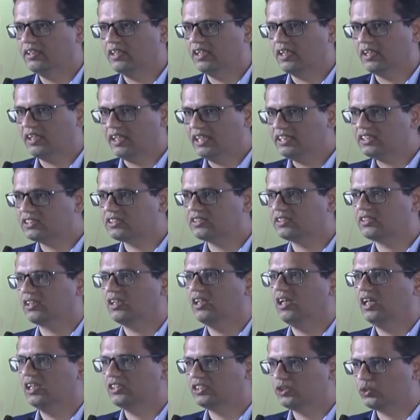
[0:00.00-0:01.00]
the risks
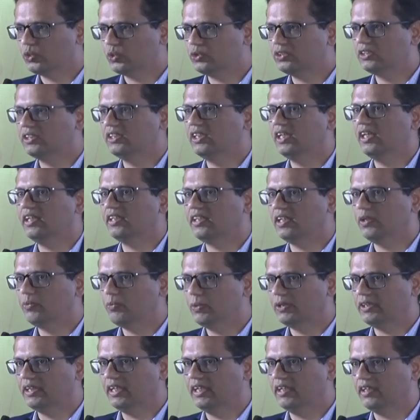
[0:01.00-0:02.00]
associated
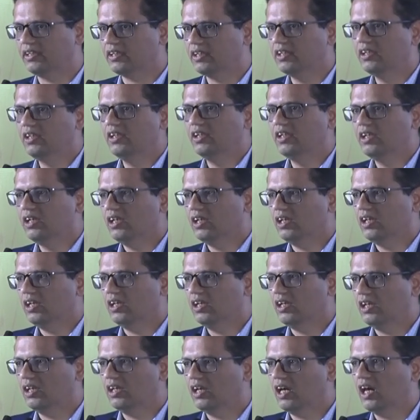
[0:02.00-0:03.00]
with it uh,
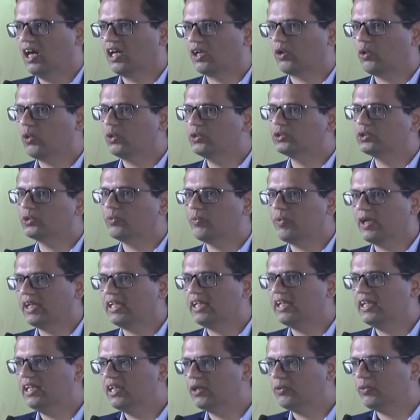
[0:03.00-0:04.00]
are also
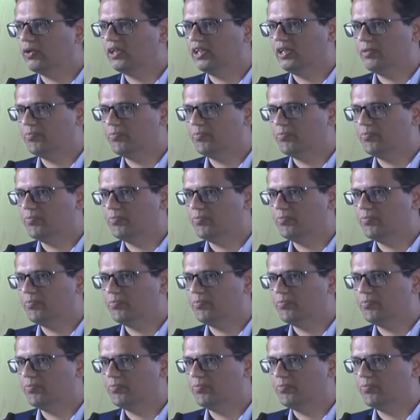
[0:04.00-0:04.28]
very equally